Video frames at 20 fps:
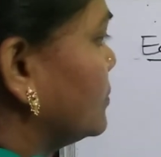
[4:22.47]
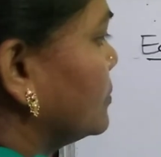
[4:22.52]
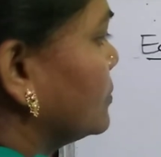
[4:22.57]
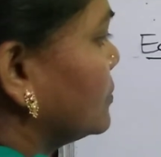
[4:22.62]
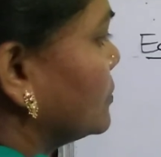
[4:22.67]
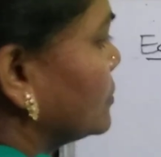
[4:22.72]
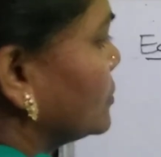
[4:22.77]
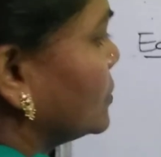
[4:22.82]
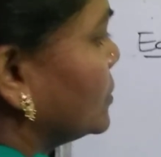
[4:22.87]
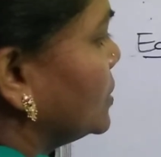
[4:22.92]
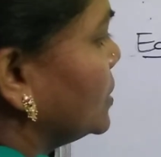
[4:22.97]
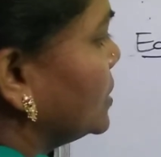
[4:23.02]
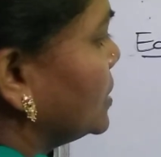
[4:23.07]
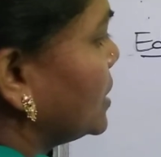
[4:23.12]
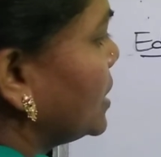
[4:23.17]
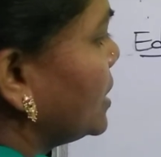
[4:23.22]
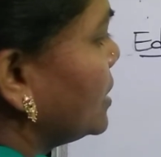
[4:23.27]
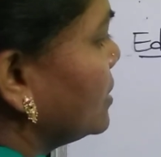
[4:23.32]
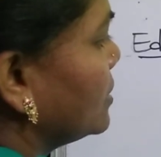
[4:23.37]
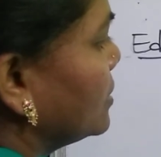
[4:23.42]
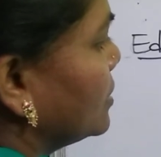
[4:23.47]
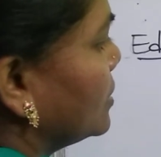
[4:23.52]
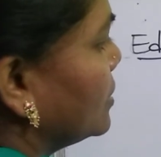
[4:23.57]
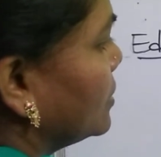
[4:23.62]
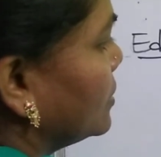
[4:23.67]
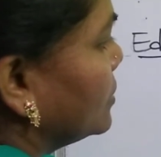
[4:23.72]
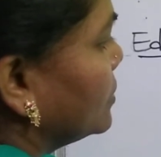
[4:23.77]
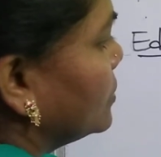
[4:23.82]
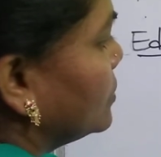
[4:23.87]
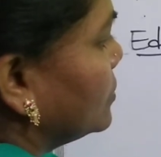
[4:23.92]
So these are
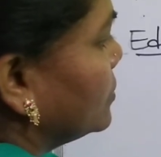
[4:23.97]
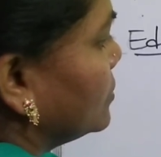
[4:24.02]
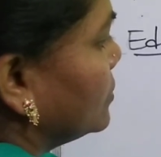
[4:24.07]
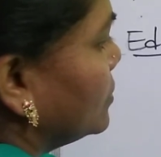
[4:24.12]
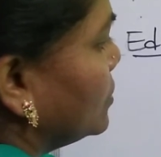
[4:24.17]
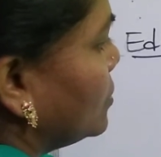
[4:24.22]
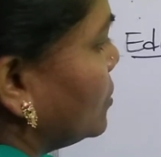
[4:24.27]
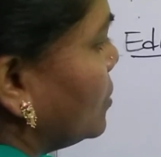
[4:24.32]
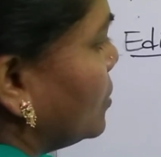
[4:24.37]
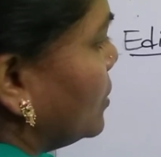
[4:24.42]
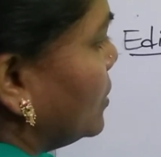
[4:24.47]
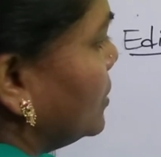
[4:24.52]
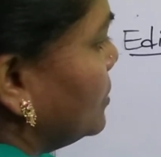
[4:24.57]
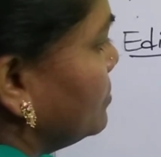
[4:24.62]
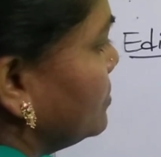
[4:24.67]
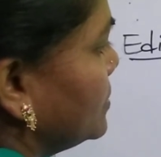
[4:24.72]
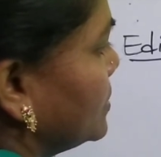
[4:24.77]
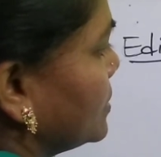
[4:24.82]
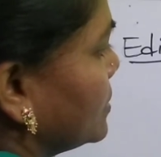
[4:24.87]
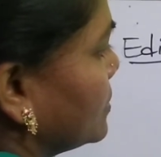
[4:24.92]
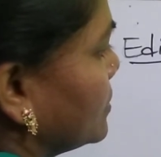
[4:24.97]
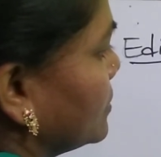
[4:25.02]
columns.